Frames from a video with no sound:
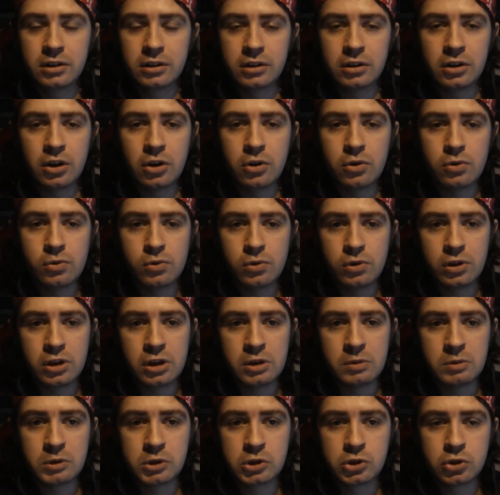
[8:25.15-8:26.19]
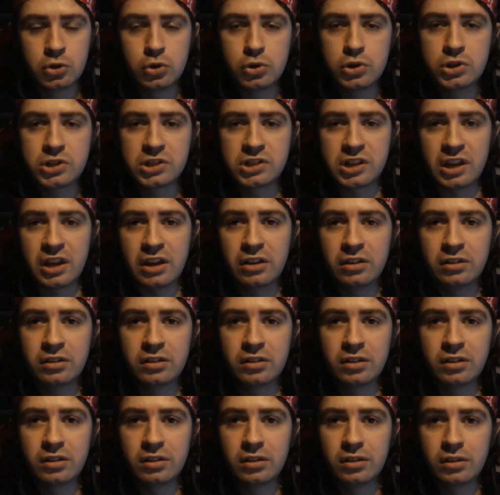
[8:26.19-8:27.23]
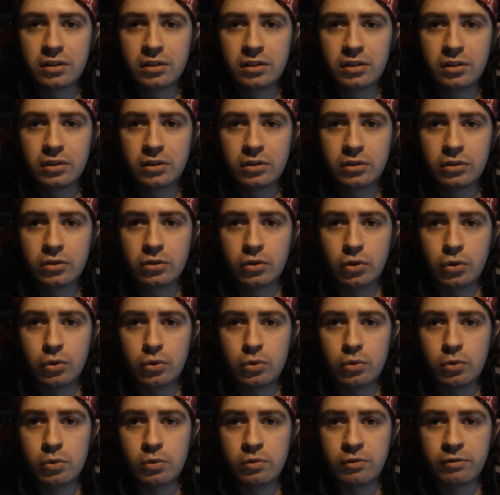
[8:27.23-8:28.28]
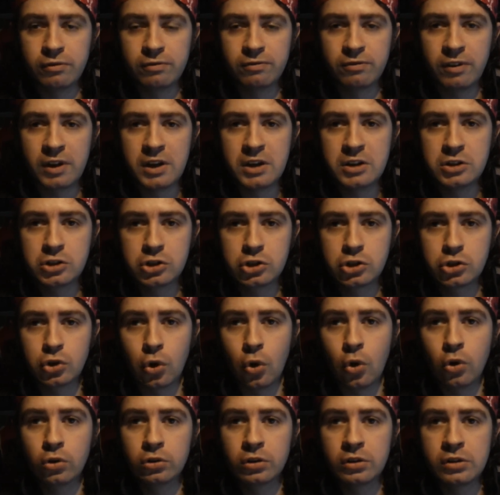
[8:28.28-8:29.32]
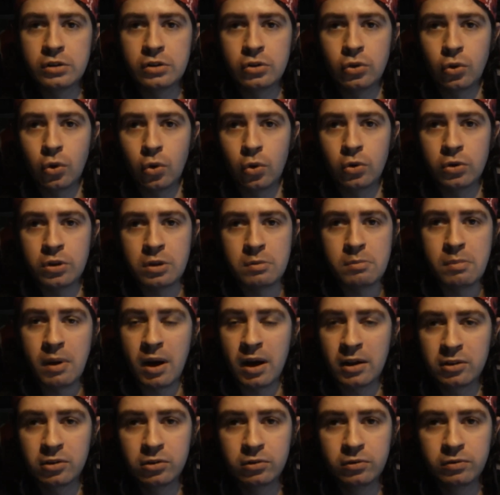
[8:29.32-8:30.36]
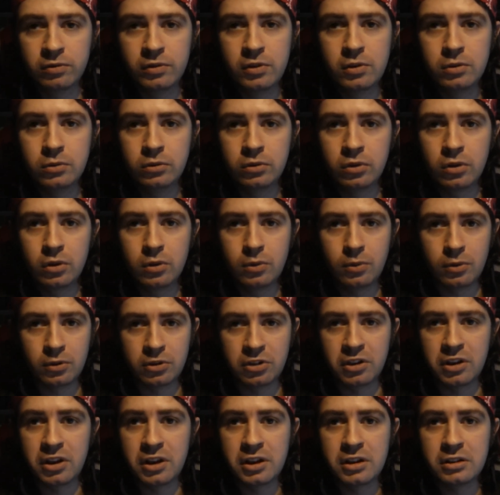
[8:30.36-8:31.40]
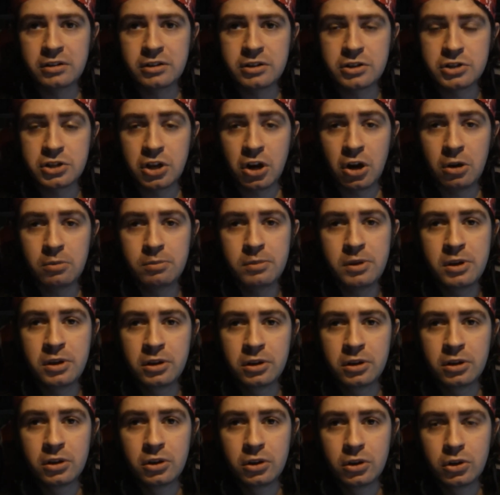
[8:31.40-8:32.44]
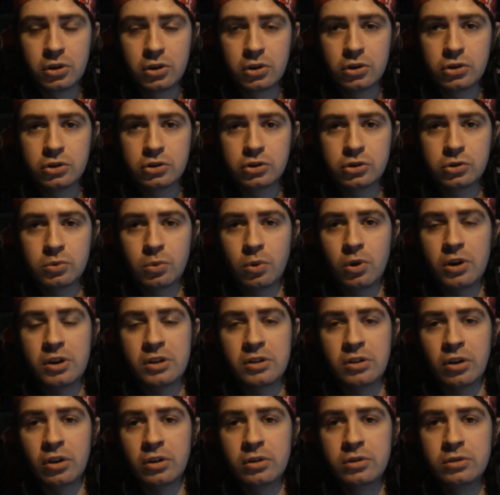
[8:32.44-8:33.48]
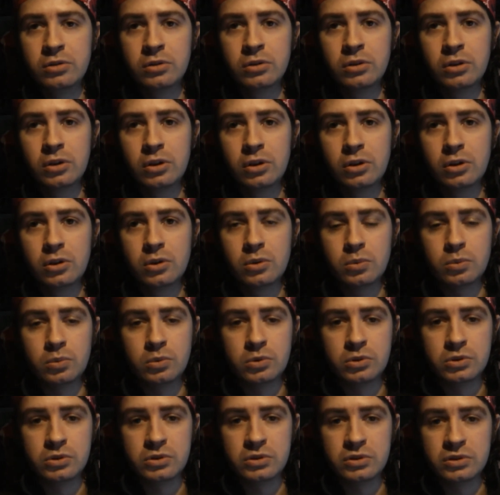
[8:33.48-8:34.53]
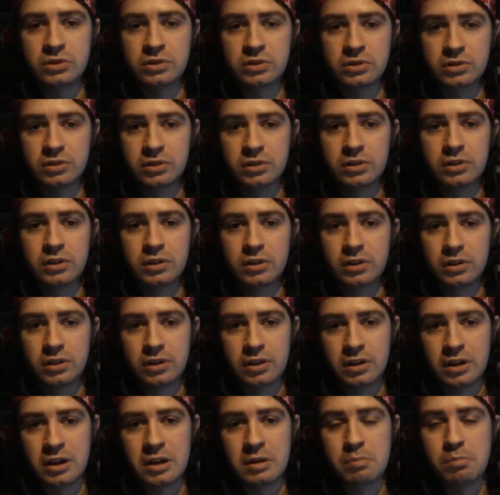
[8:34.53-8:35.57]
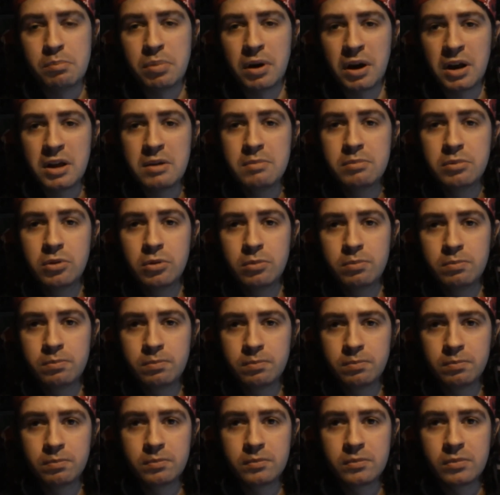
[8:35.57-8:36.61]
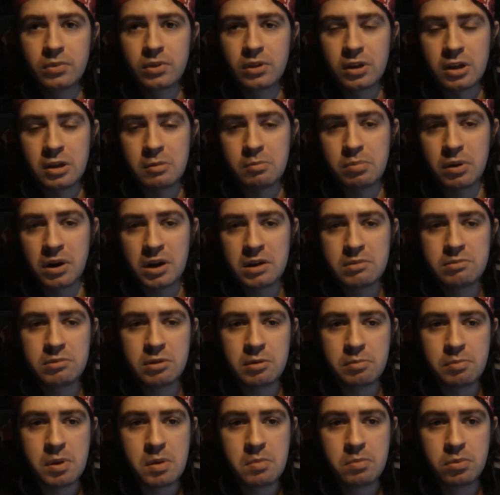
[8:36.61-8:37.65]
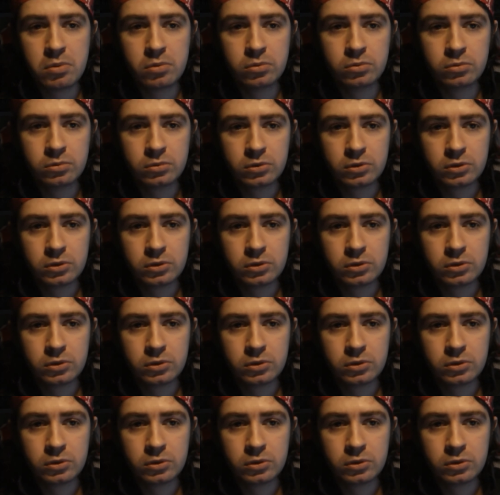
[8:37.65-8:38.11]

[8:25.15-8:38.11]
Now, he was too scared to fight Scotland on the battlefield with an English army, so what he done was he bribed them. He bribed the people.